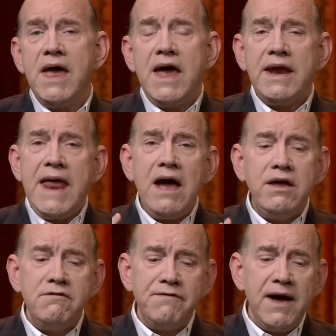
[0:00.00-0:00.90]
and now
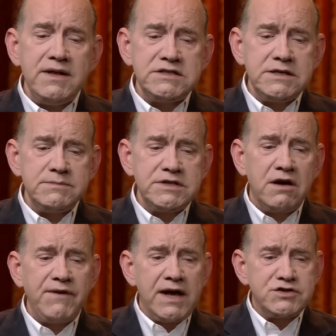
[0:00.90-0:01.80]
he finds
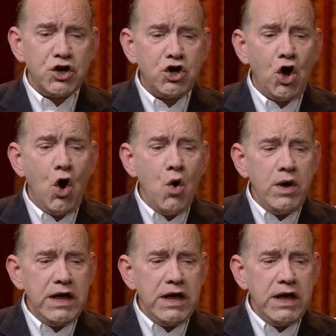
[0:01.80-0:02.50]
himself as a co